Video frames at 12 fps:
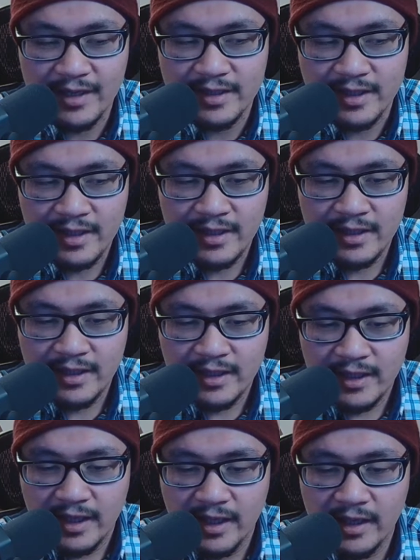mic.
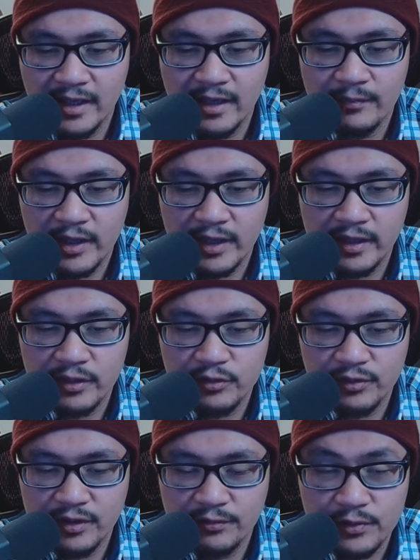I'm not going to get
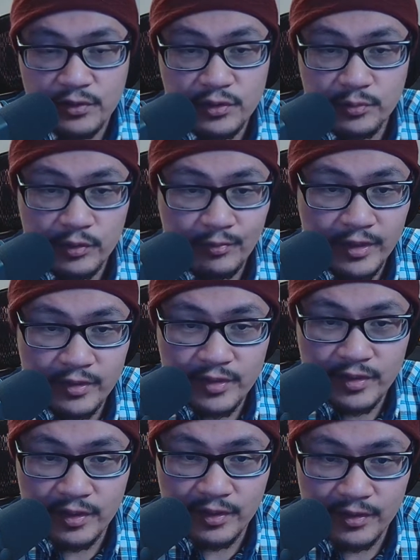into differences between
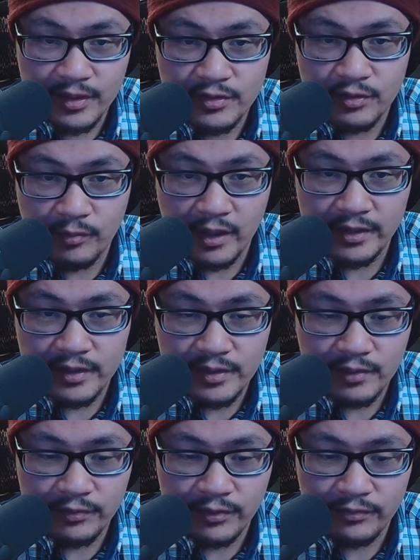this and the condenser mic,
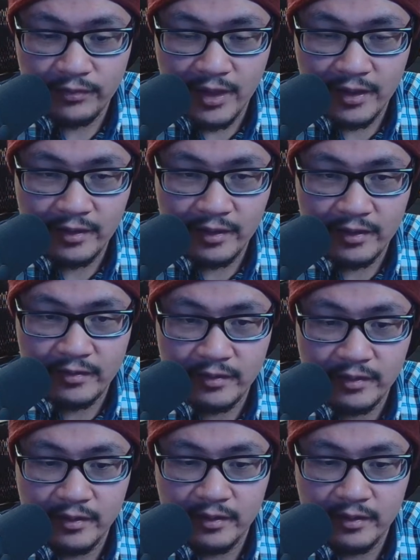except for the fact that